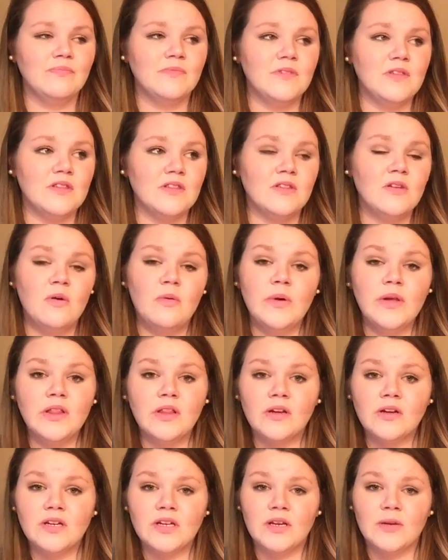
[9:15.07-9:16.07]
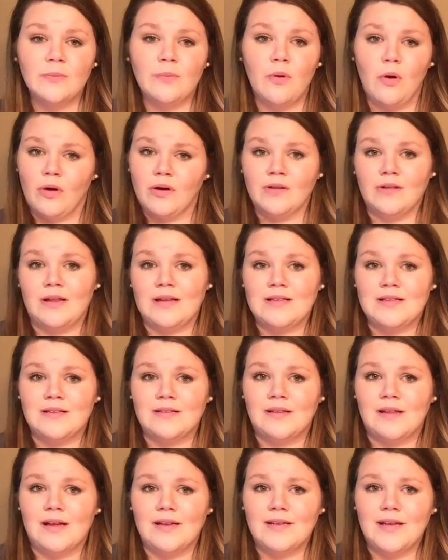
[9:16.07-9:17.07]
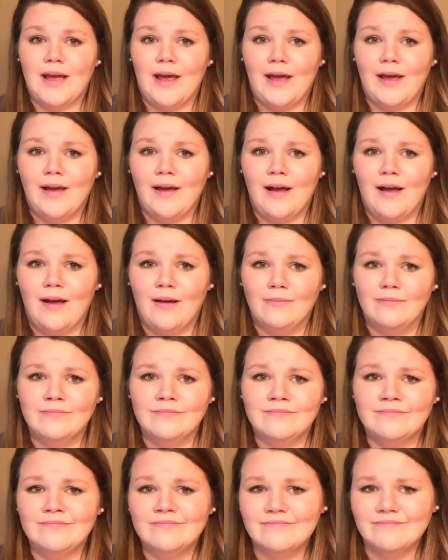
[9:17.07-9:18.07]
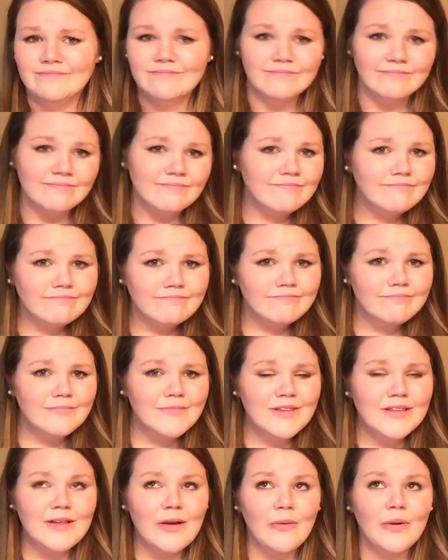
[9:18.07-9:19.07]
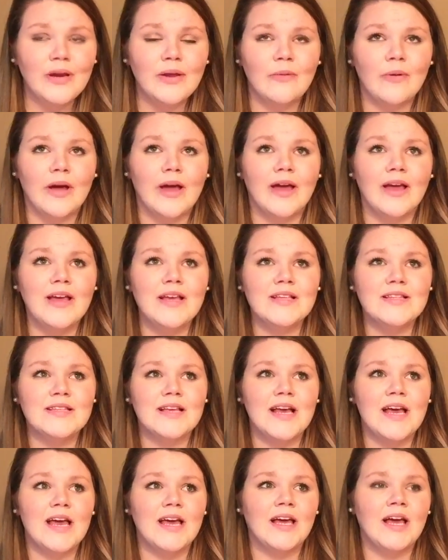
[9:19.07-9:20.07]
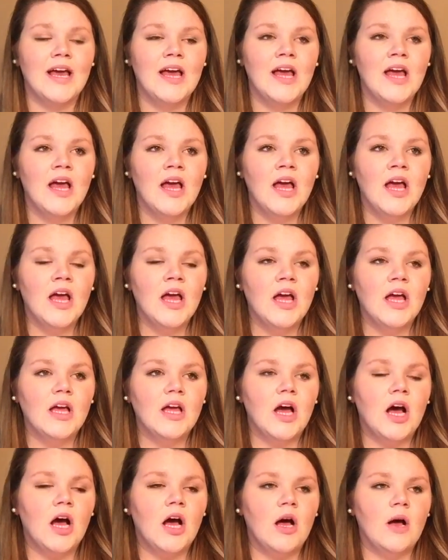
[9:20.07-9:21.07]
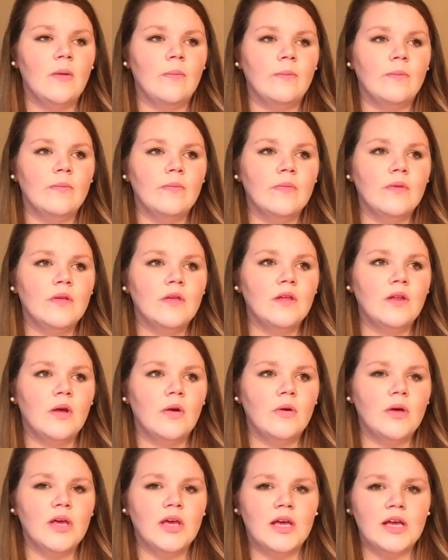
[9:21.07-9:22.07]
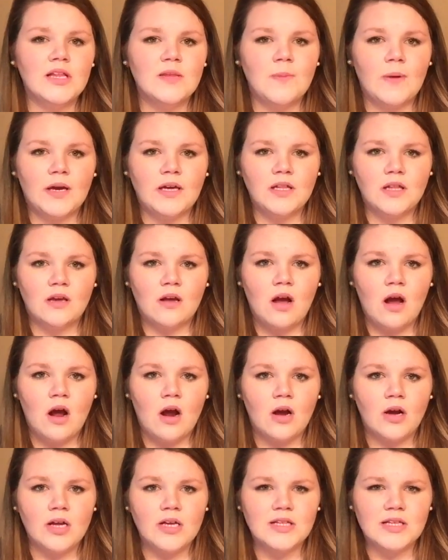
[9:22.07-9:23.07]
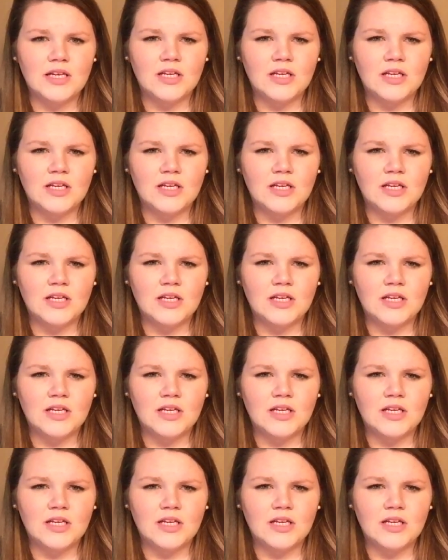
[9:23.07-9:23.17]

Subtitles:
so we learned an important lesson that day. So anyway, he's like, you know, he gets back in the car. He's